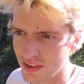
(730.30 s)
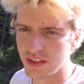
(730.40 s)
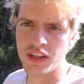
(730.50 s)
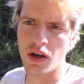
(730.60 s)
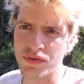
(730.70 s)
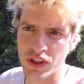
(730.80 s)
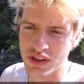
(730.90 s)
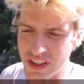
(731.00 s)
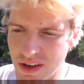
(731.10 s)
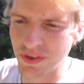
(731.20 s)
you know, if
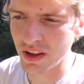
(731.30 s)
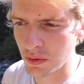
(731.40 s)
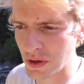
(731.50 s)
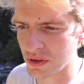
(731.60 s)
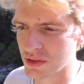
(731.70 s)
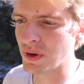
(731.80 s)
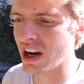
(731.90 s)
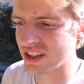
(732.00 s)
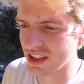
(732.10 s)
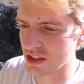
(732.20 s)
there's any available
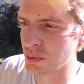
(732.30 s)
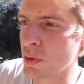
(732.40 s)
spots, this is